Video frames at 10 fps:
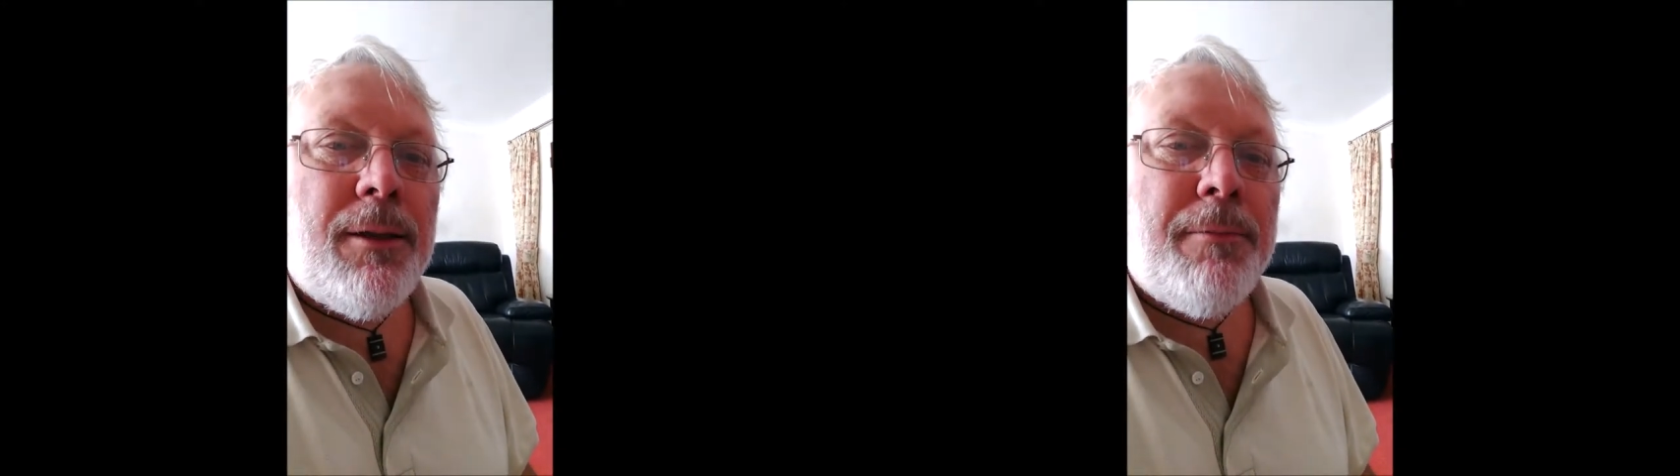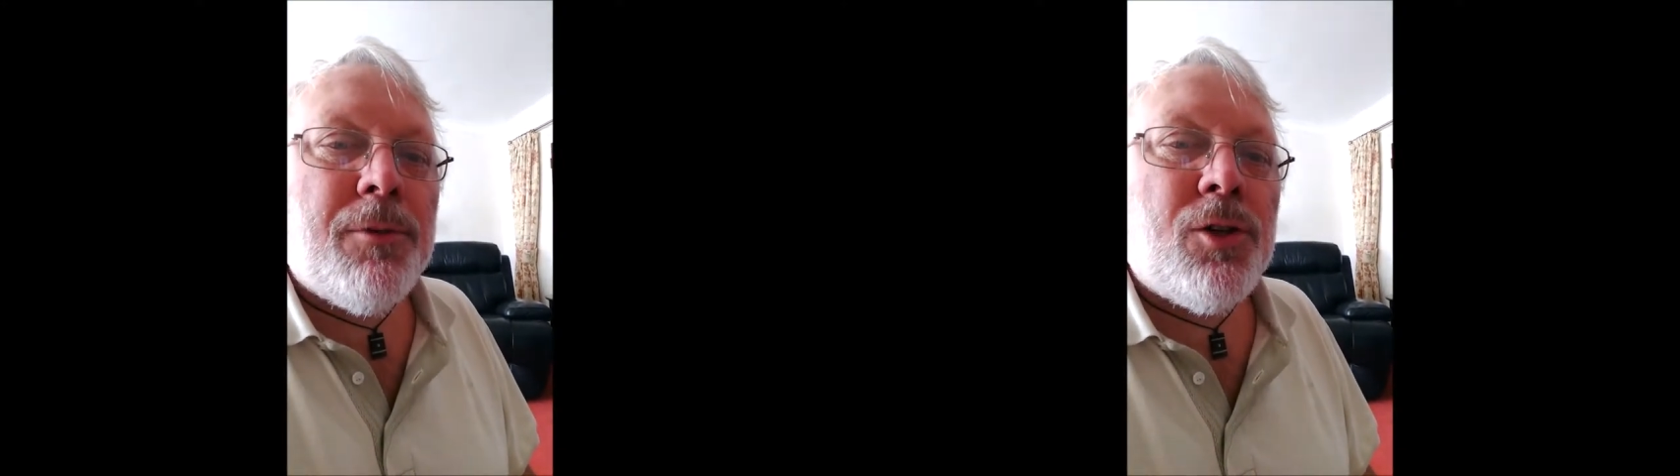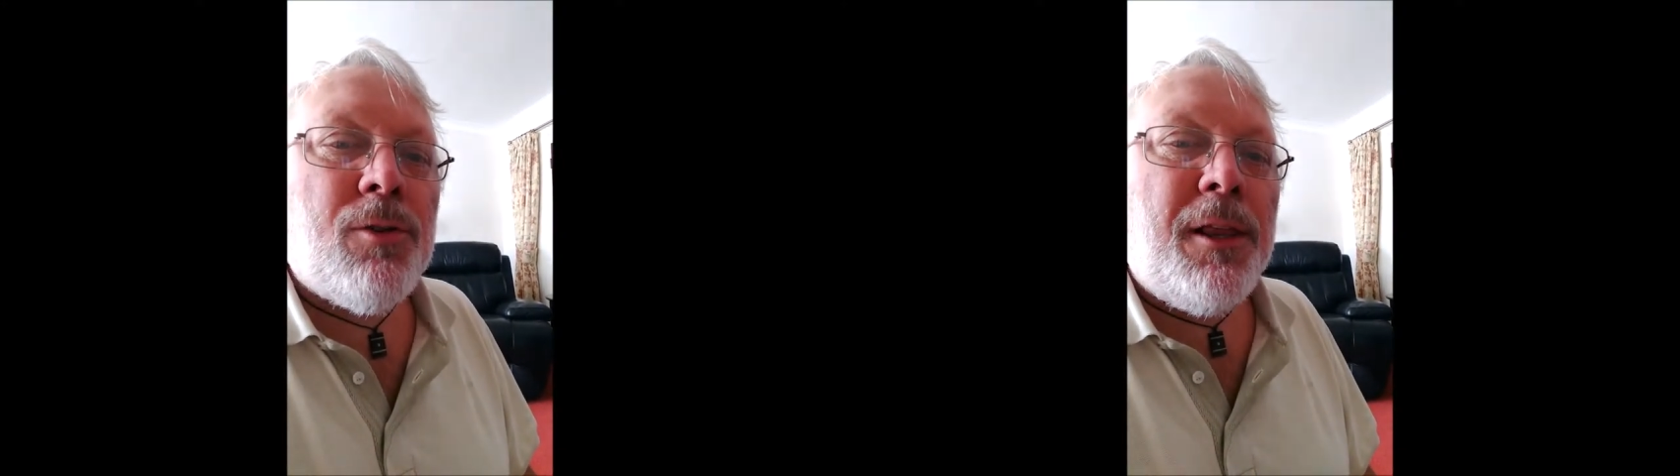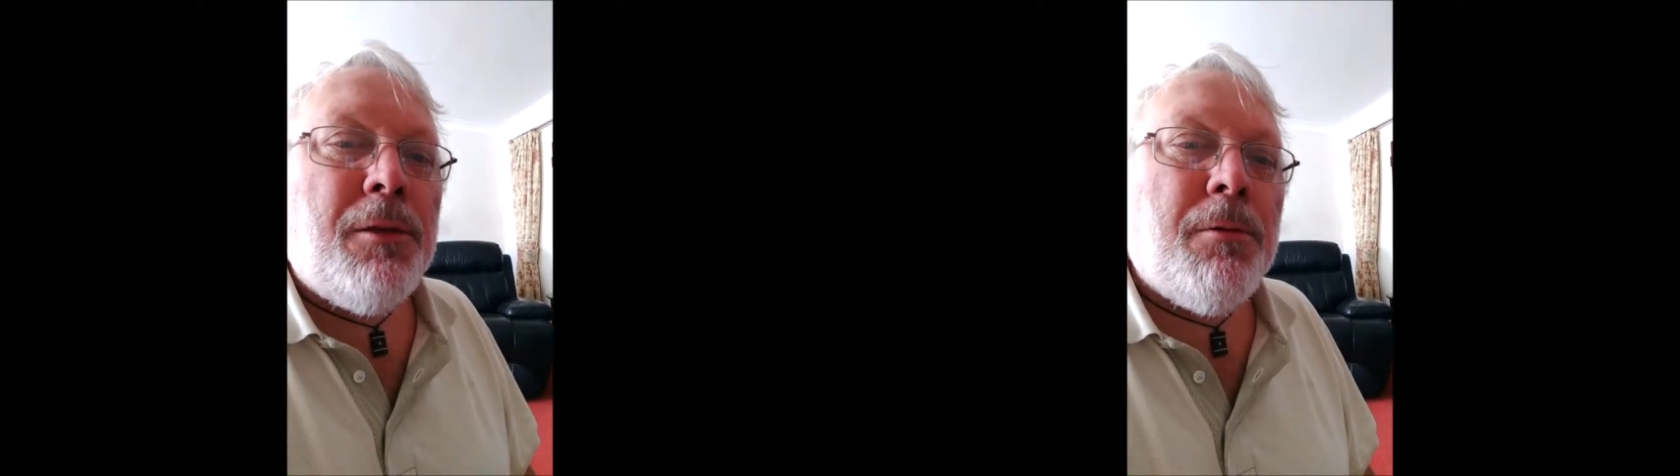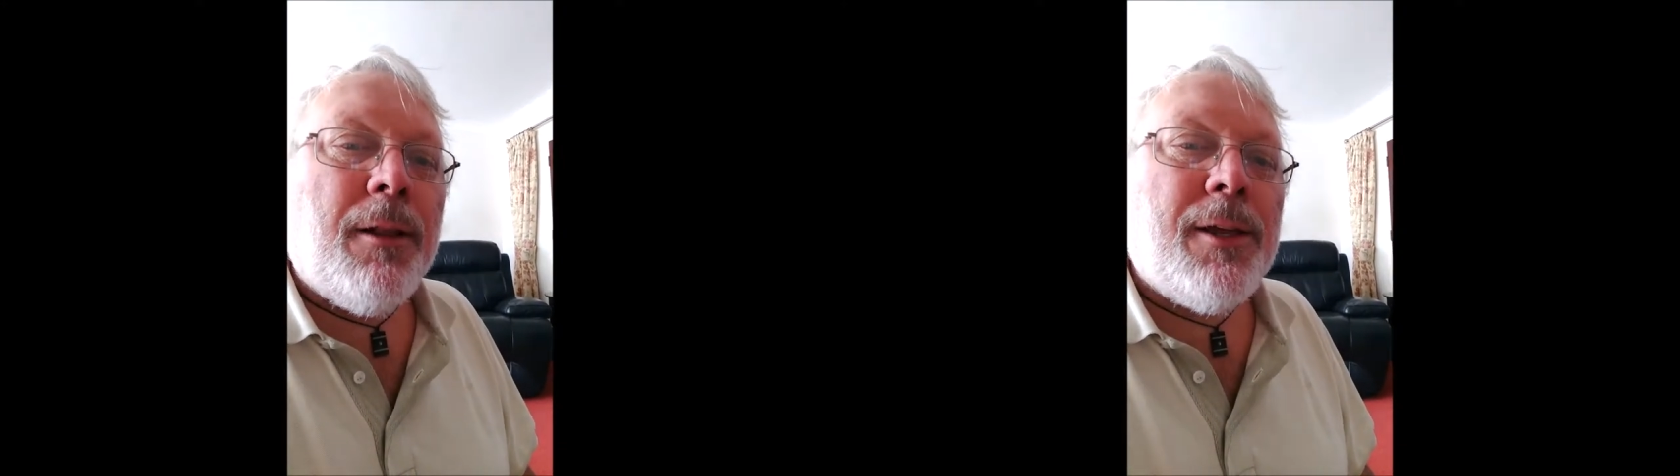think my
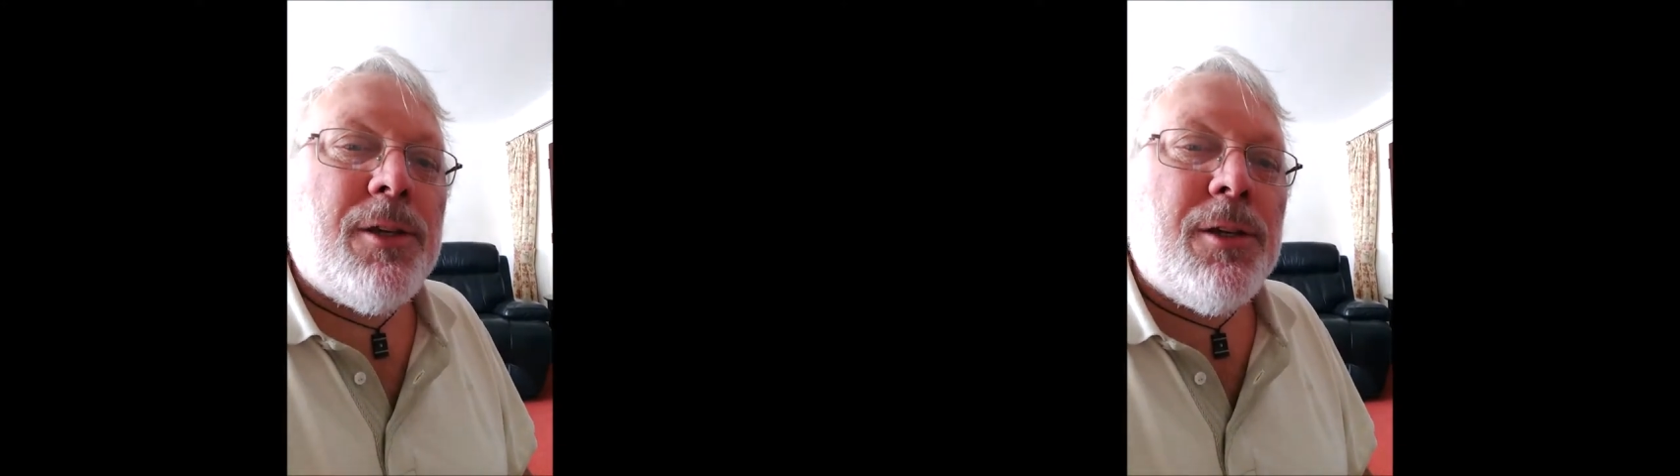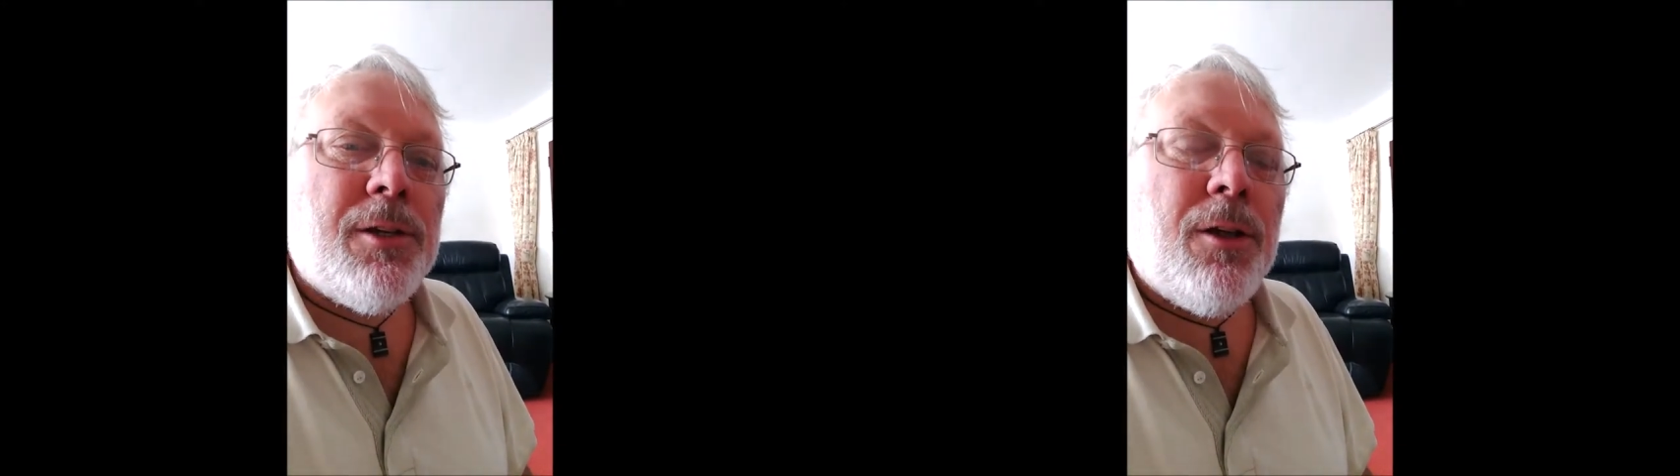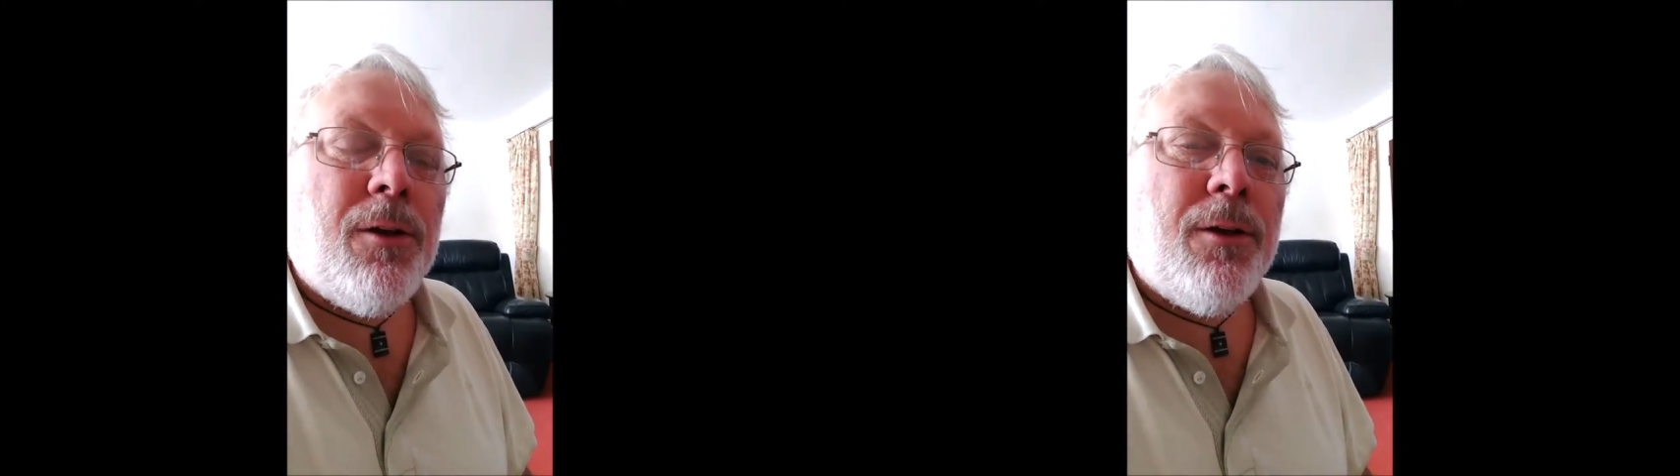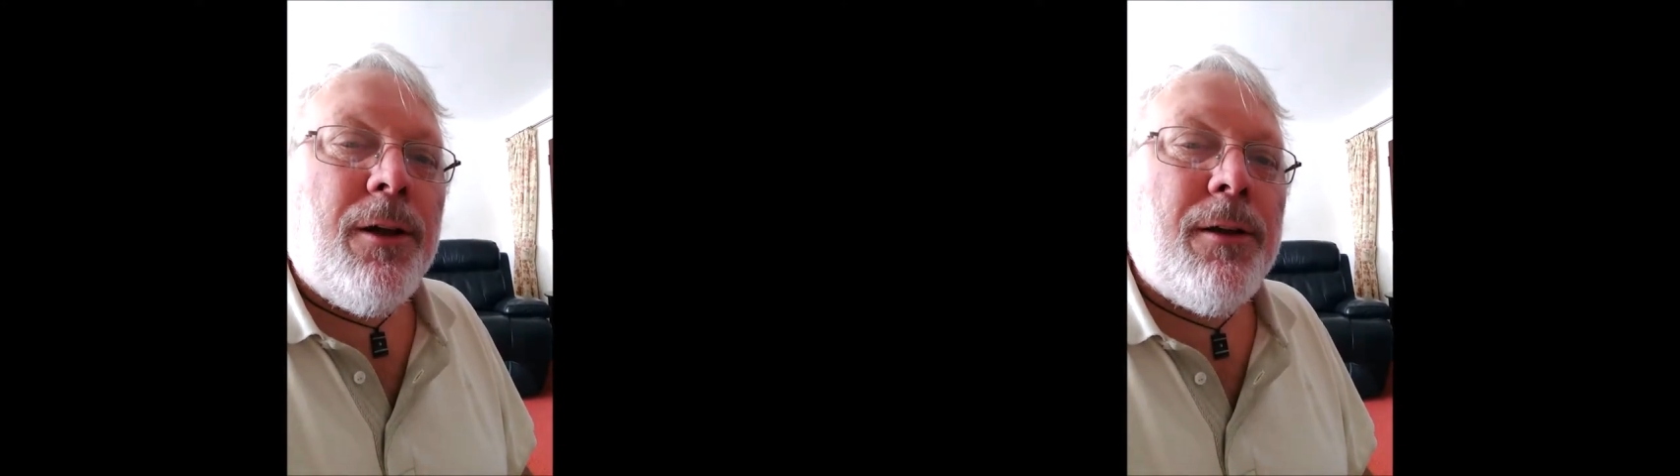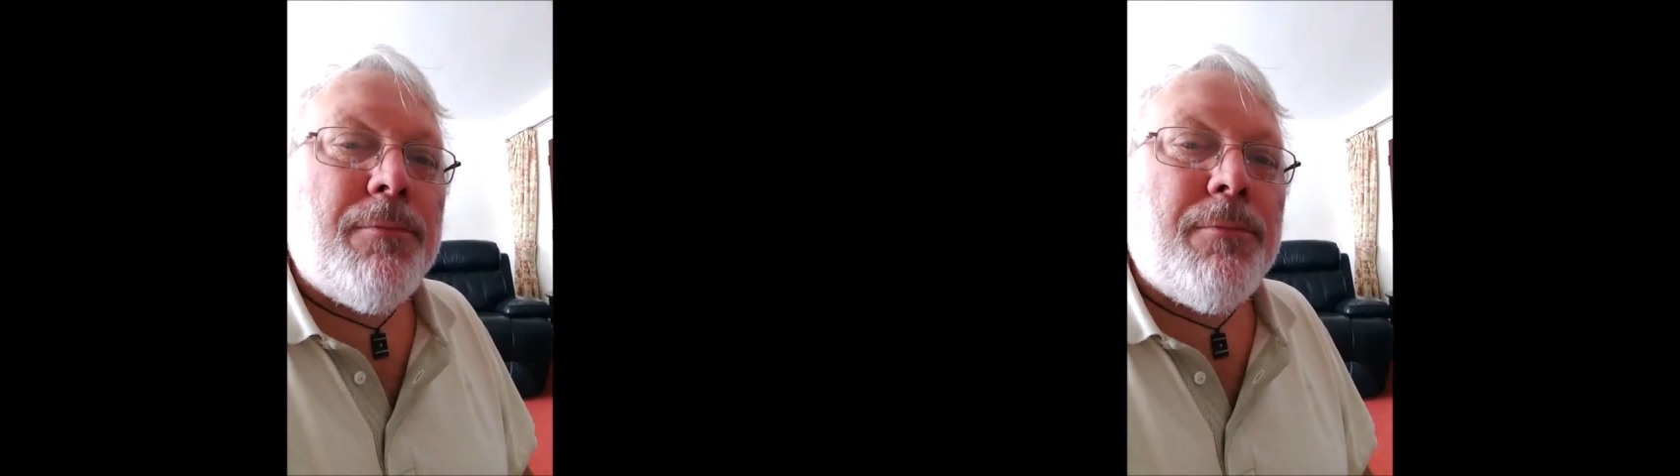strength will last as long,